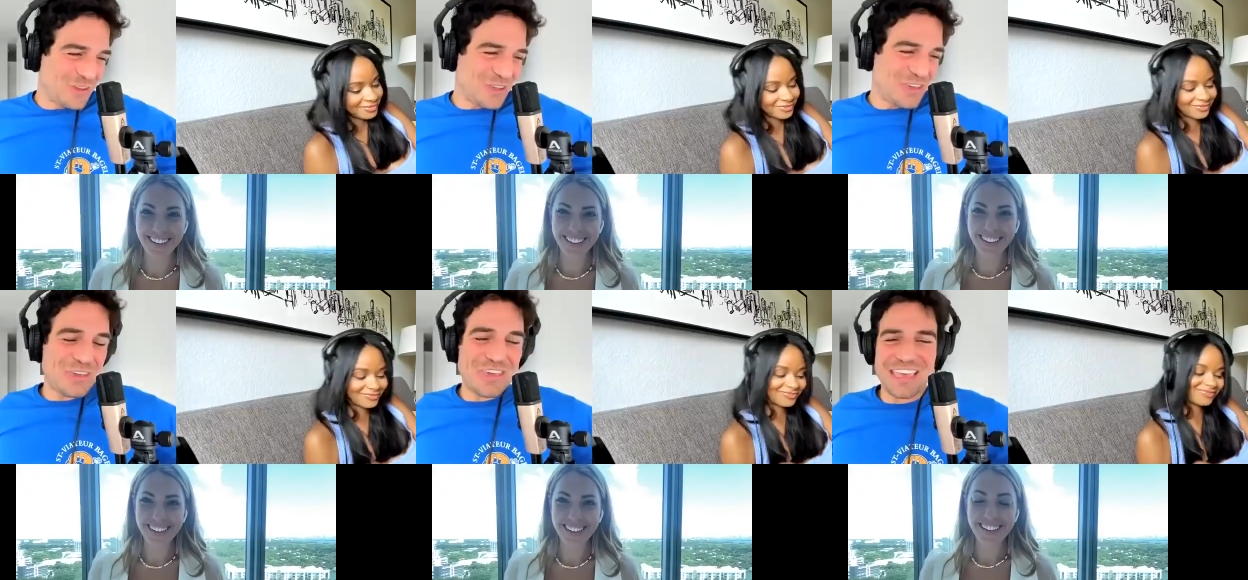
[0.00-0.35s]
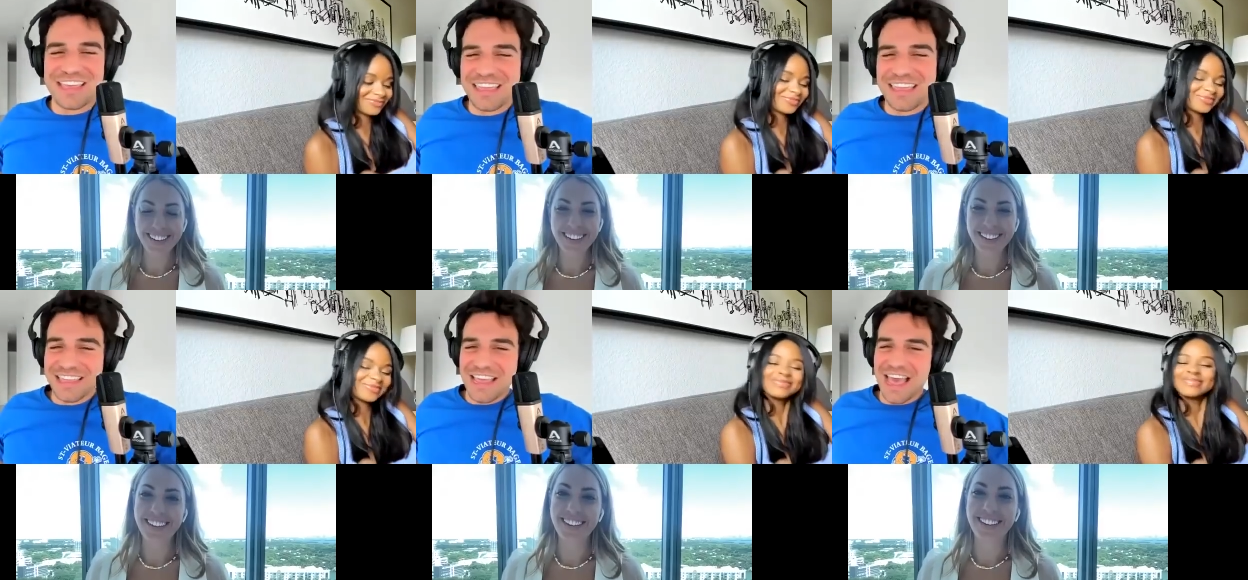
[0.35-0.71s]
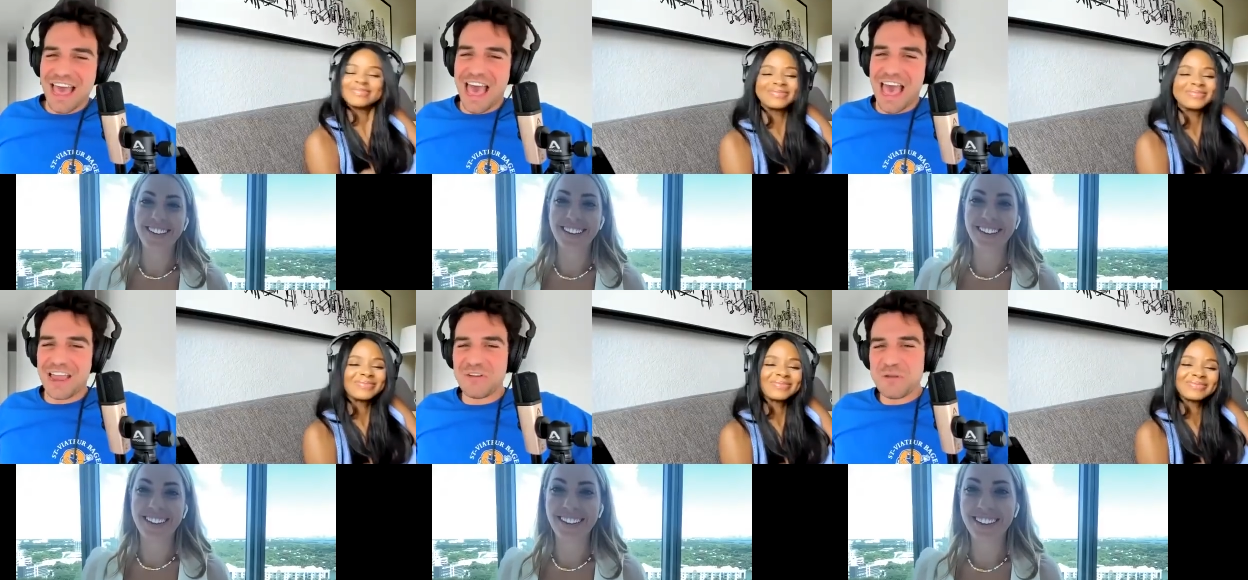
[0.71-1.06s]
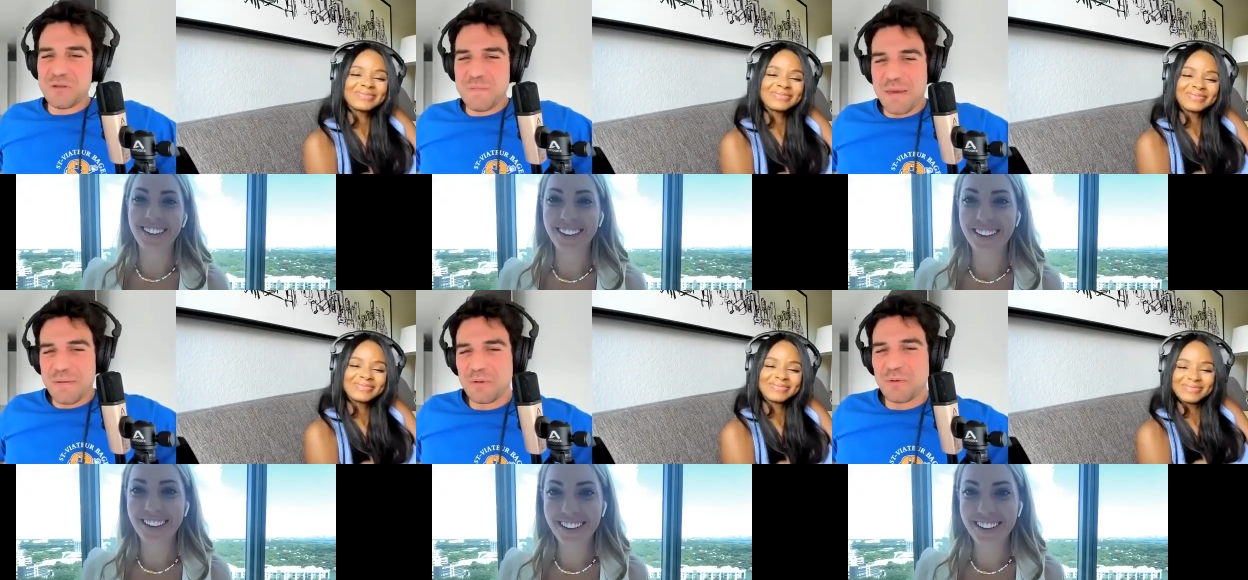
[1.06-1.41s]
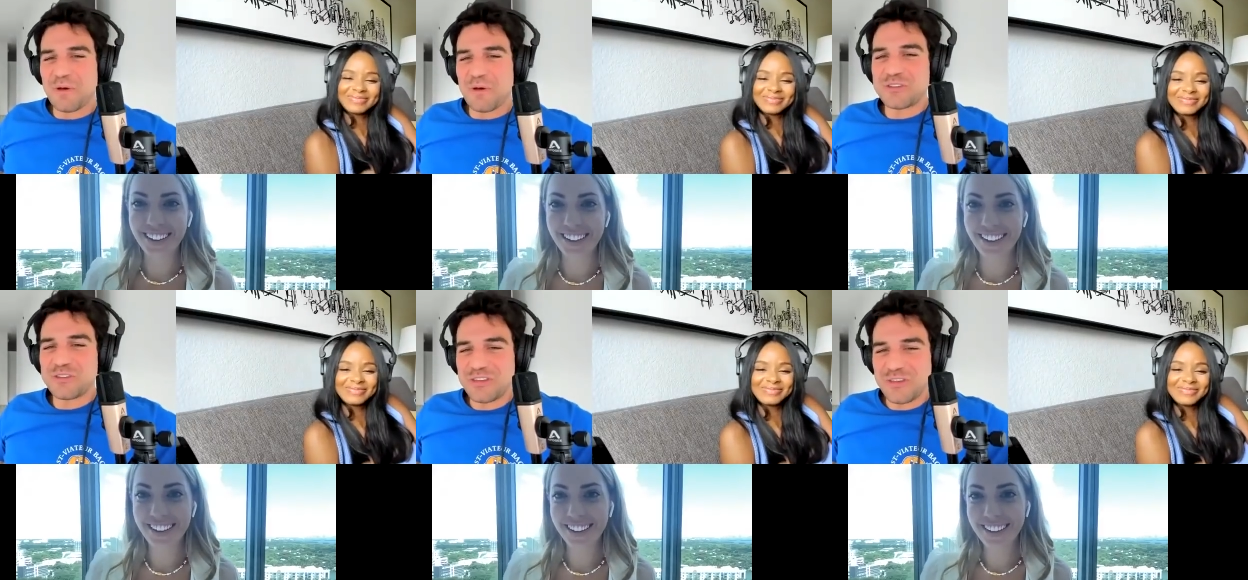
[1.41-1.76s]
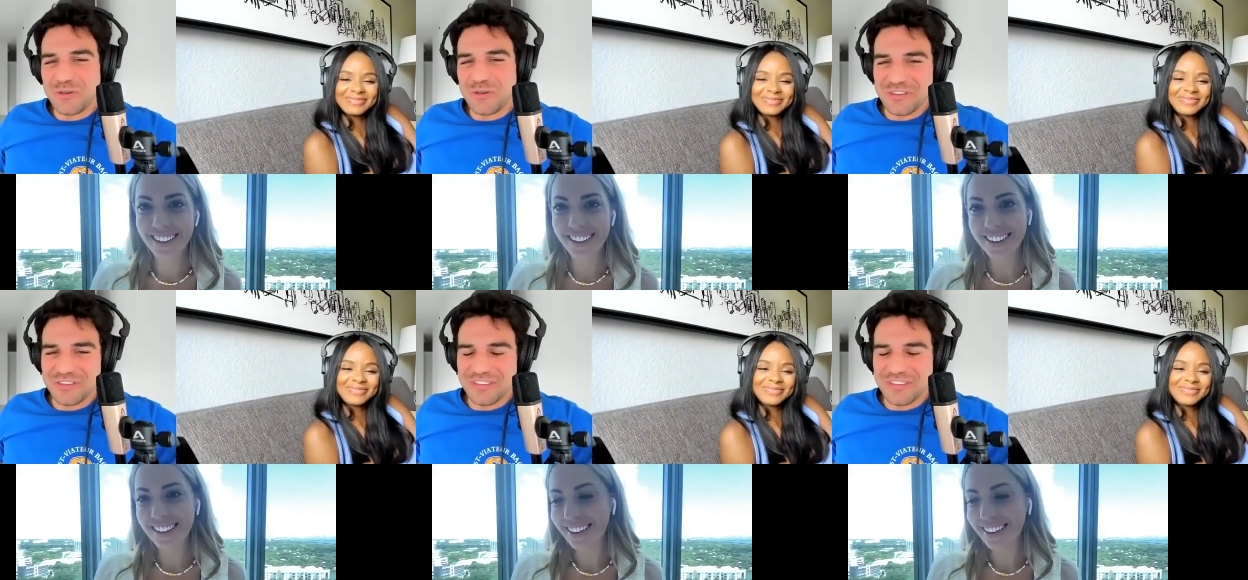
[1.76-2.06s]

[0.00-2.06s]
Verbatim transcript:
Speaker 1: you, it, it, I remember watching your